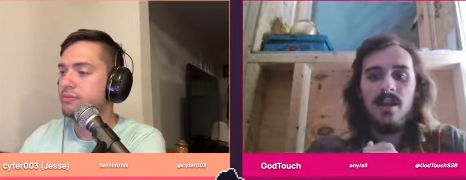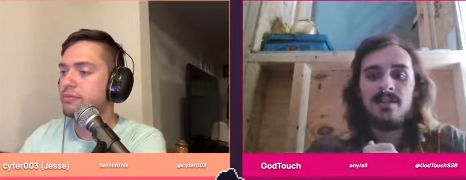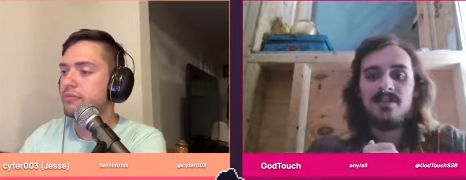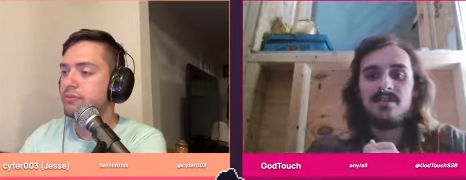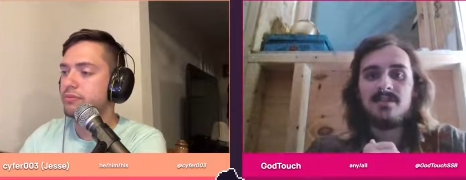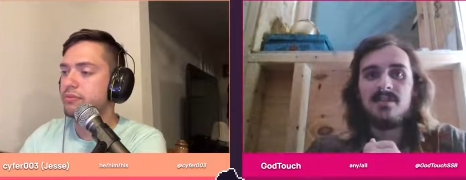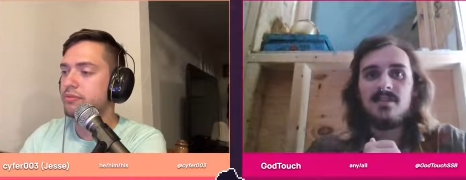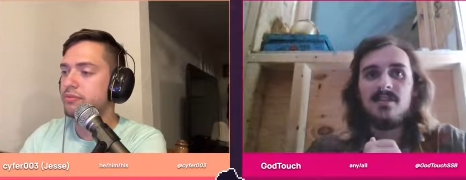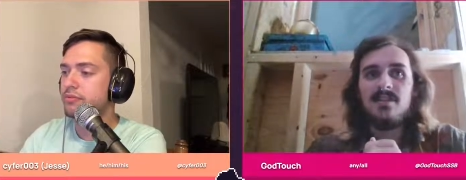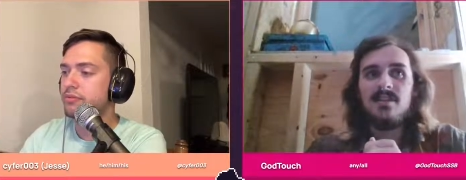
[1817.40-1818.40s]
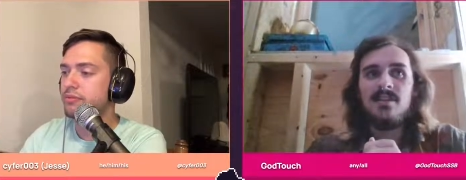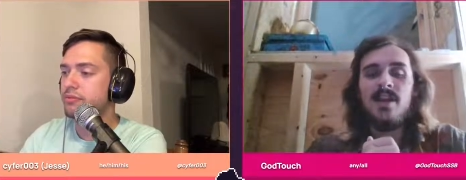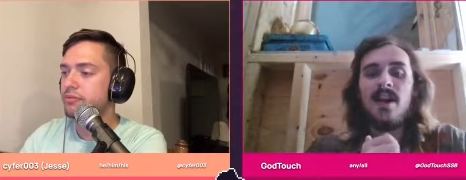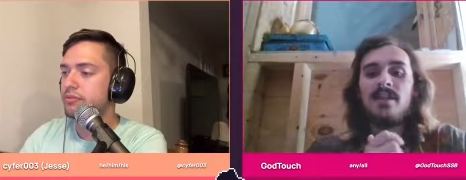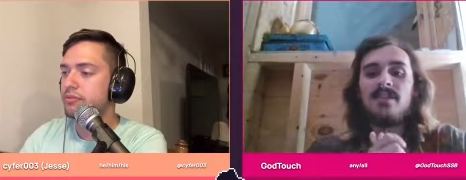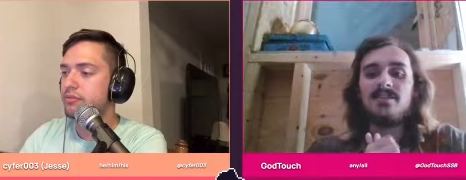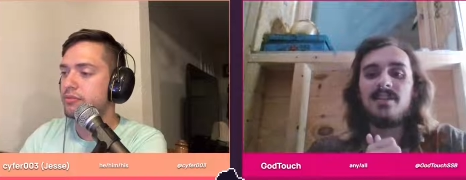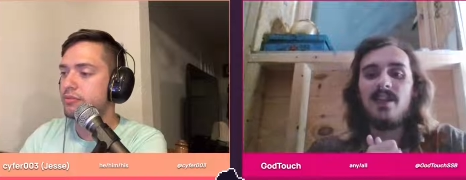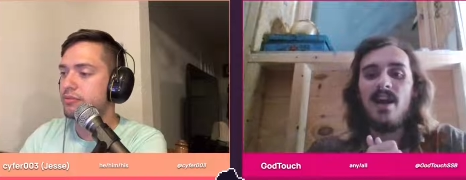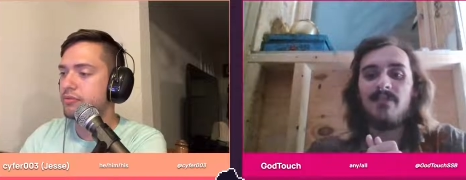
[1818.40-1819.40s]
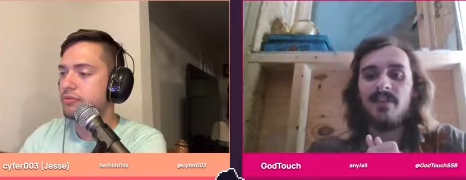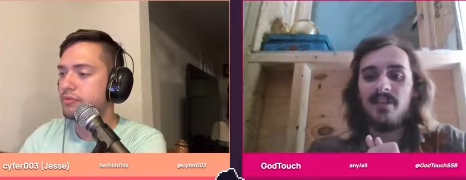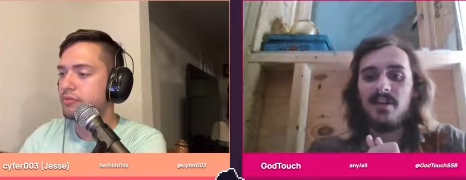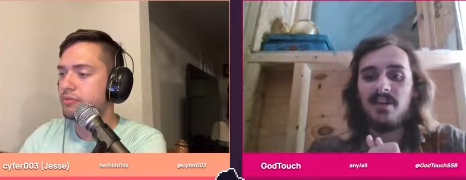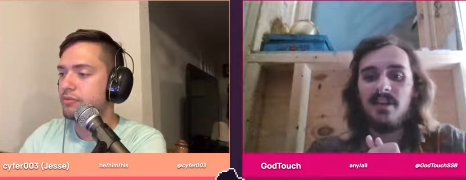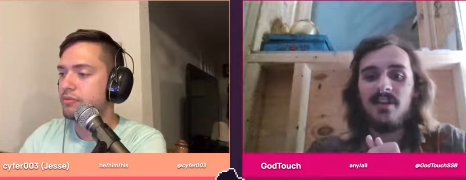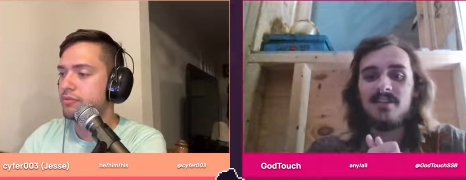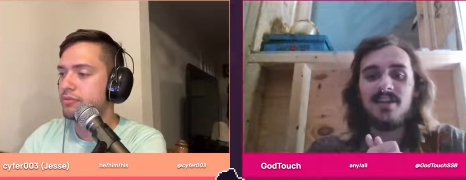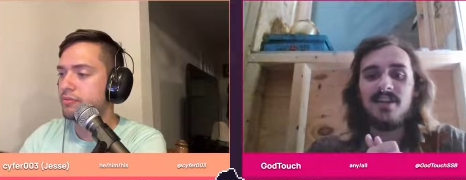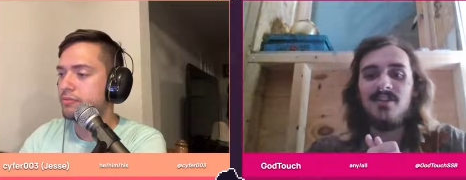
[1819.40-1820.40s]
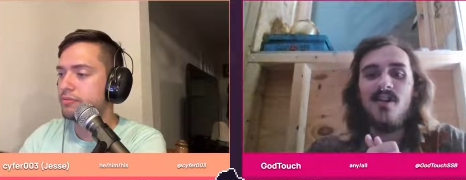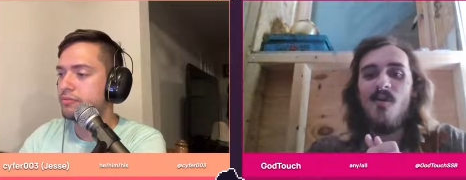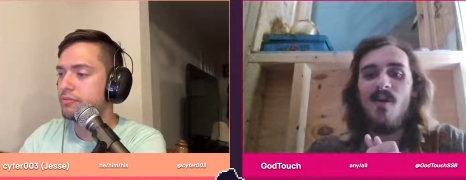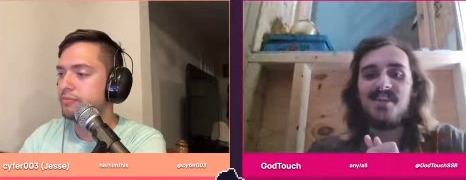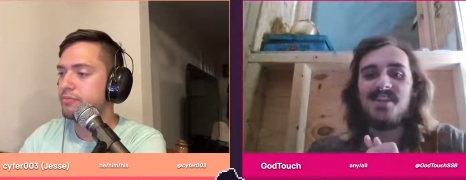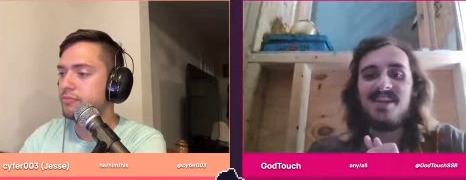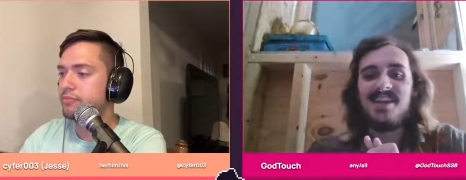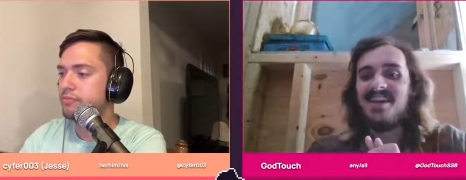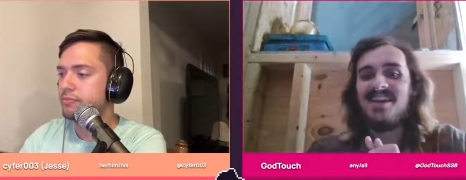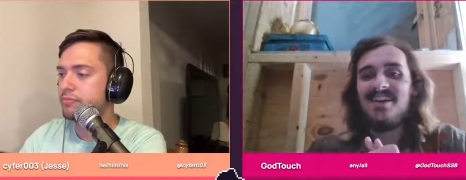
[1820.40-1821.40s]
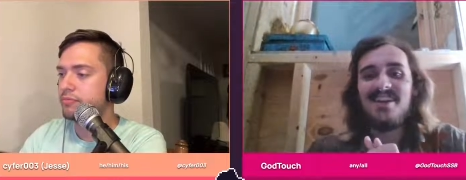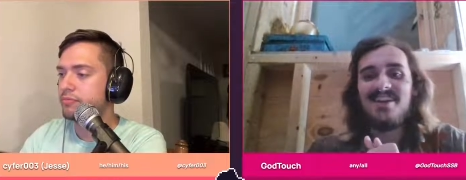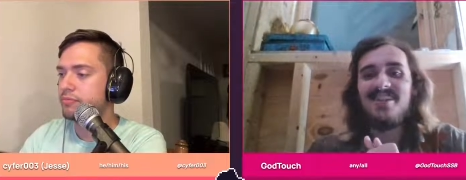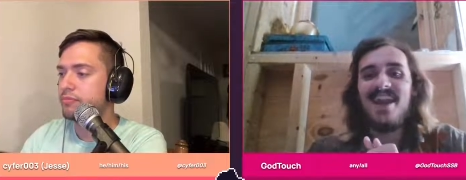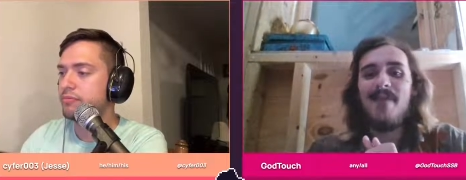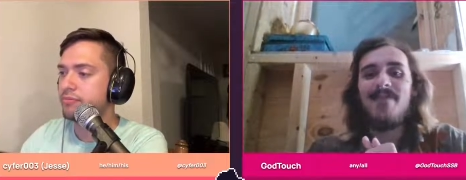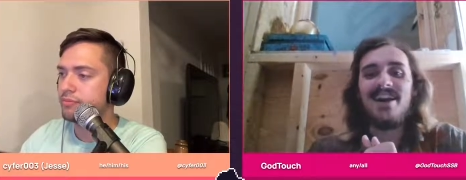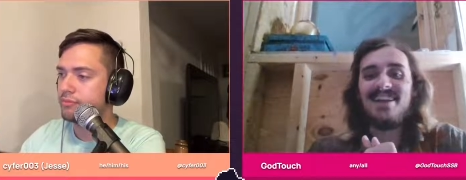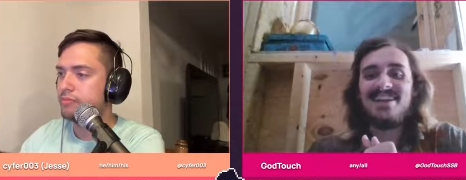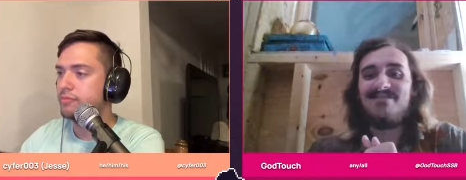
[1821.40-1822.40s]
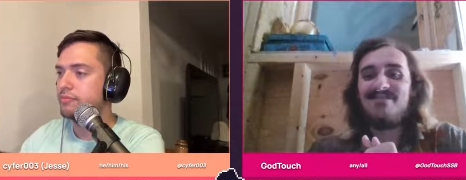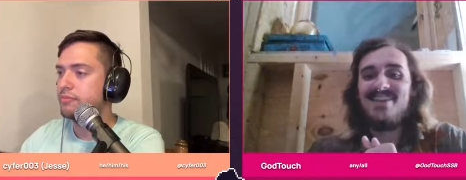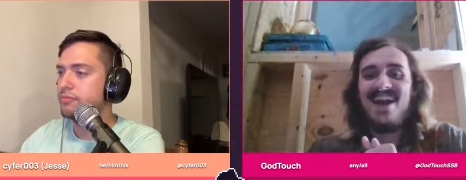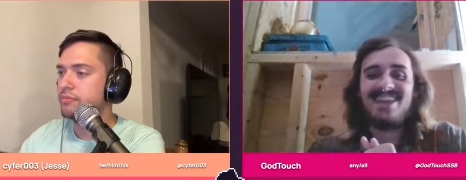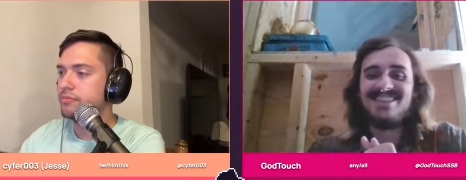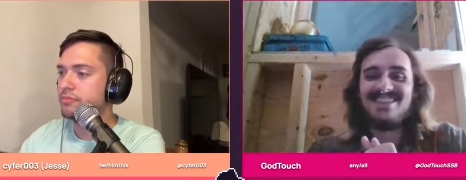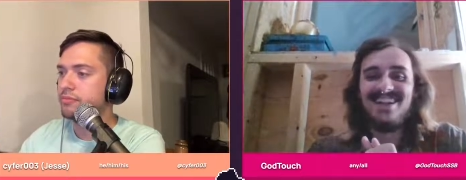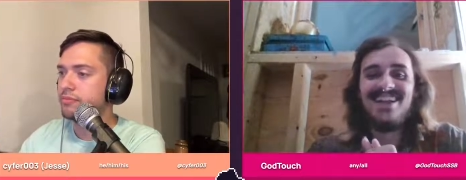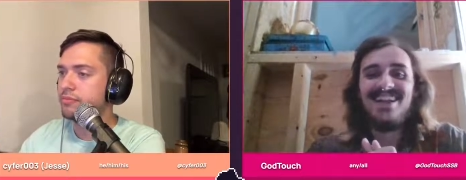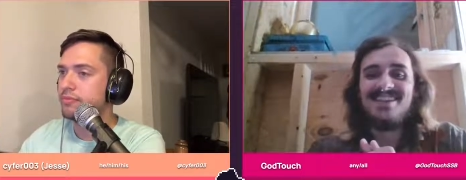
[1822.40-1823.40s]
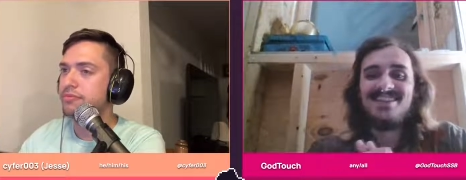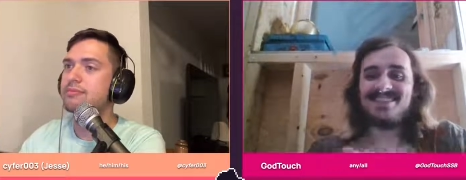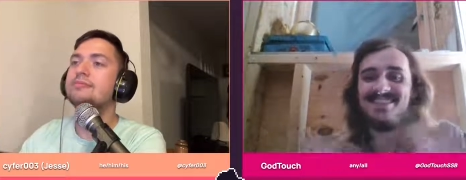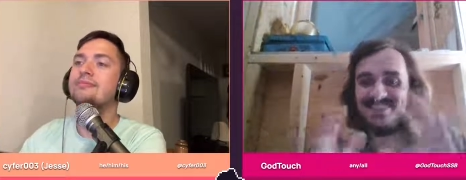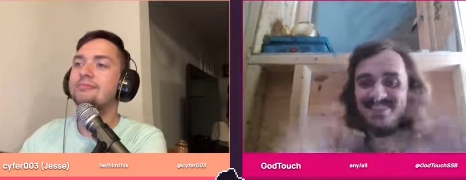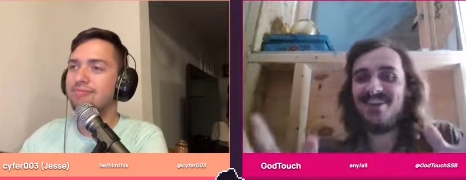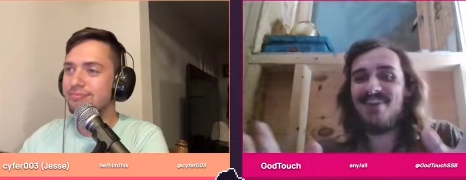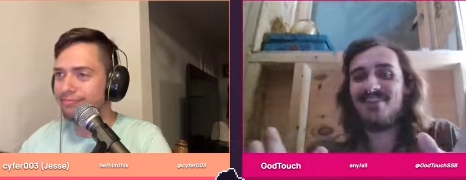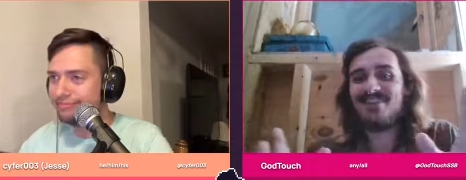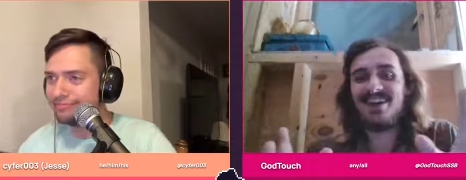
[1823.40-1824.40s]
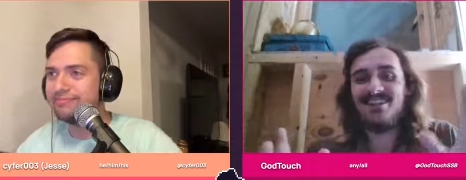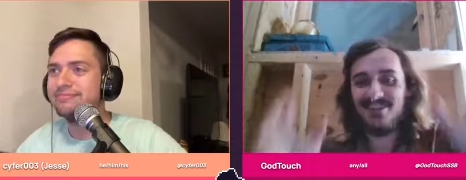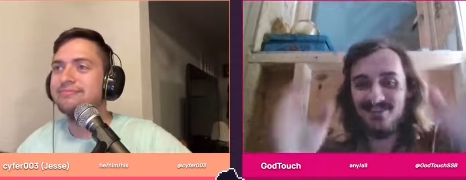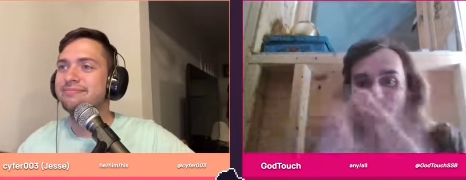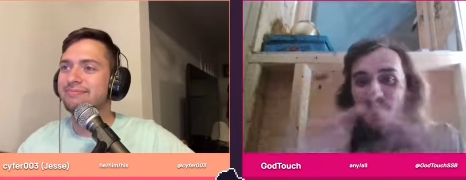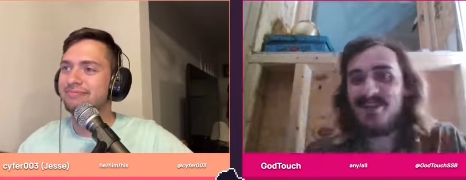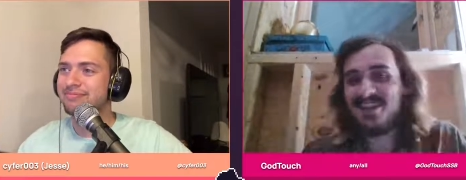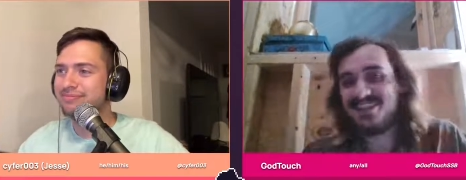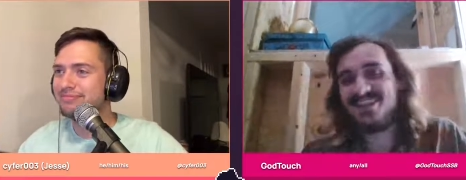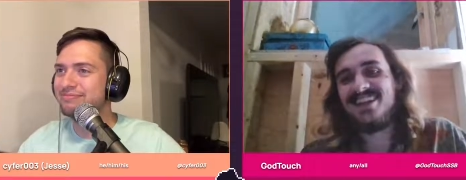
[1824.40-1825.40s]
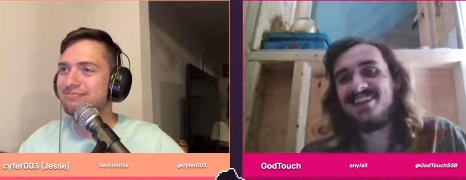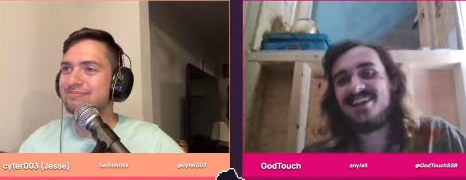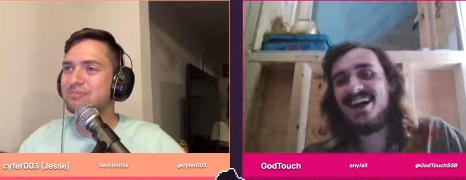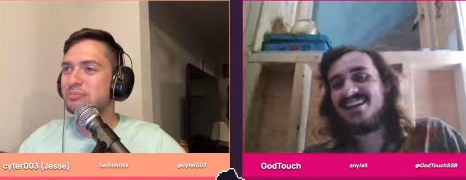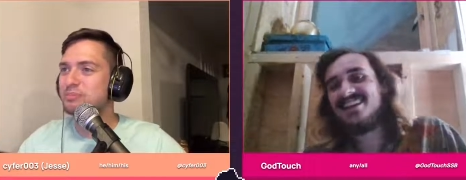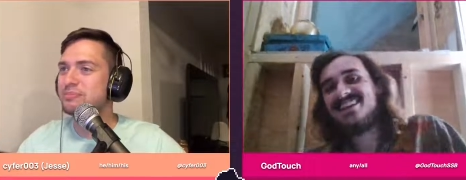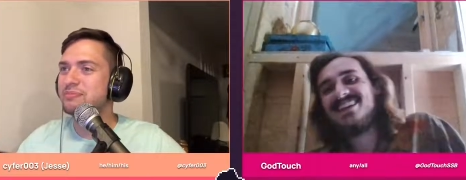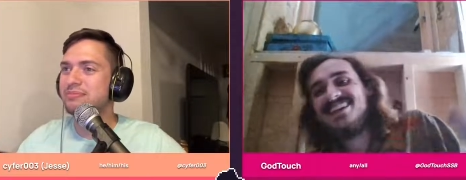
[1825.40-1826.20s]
Speaker 1: It's you got to consider everything. There's like no one key. Like you can't. I'm not gonna give you an answer. You just consider everything and look at the whole picture, and then you'll get it.